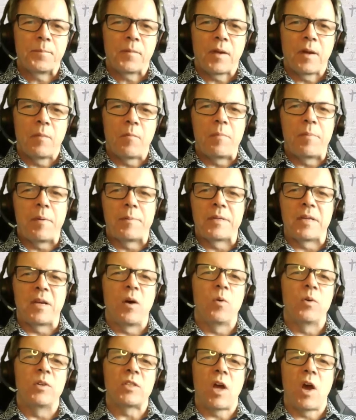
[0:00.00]
When people say,
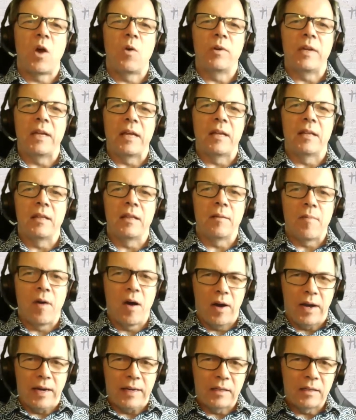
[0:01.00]
oh, it's only in the
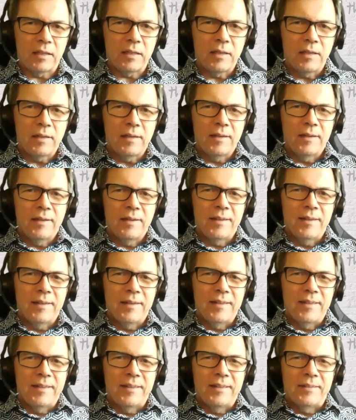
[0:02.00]
mind,
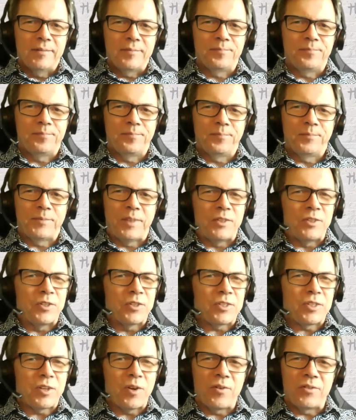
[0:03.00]
they
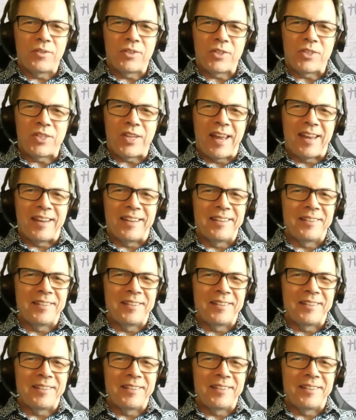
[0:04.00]
just don't understand.